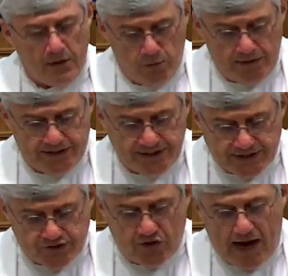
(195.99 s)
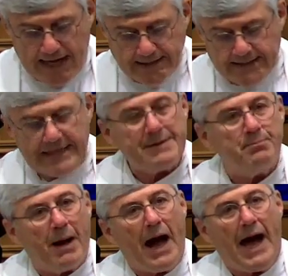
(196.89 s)
with just trying to
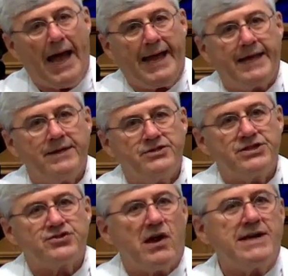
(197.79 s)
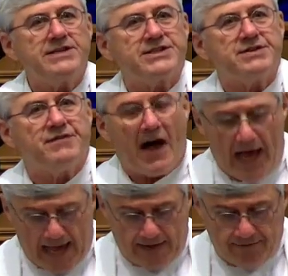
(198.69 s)
get by, just trying to
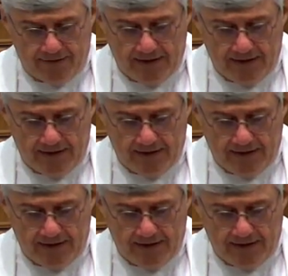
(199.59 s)
survive,